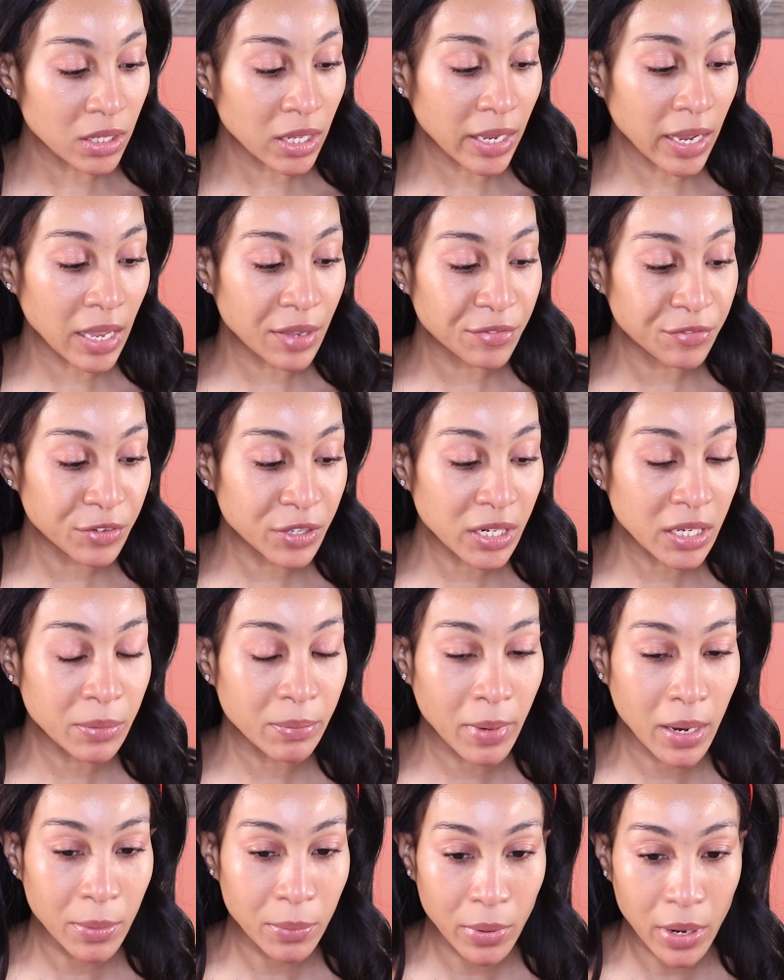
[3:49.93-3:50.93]
Like I fill in
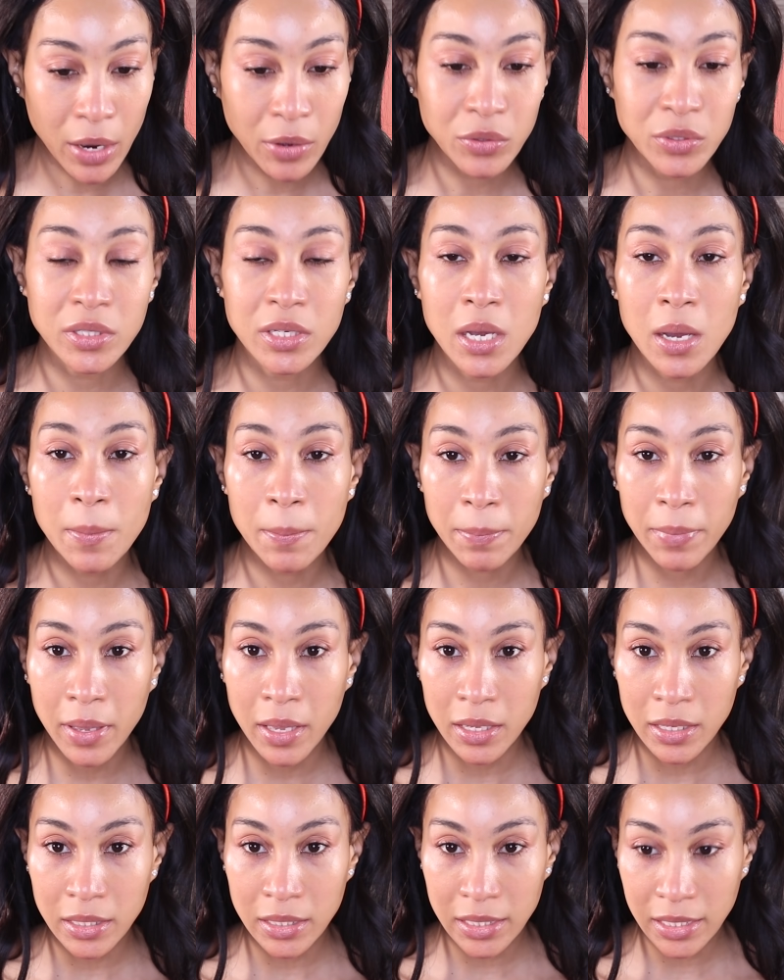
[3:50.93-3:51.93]
my brows
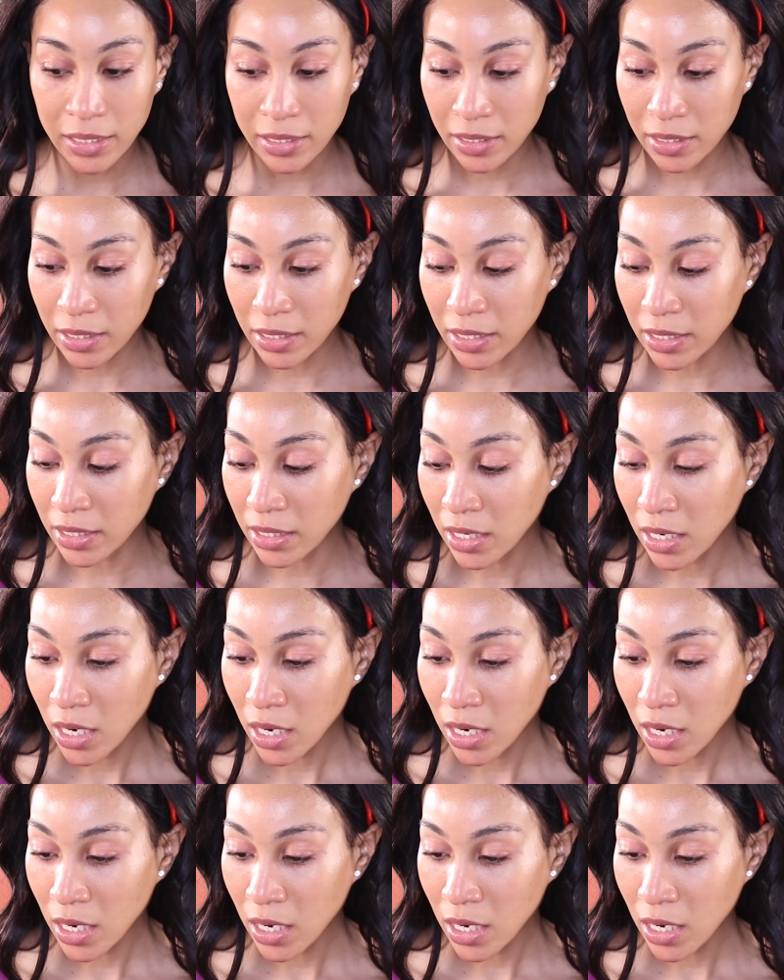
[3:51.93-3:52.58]
completely.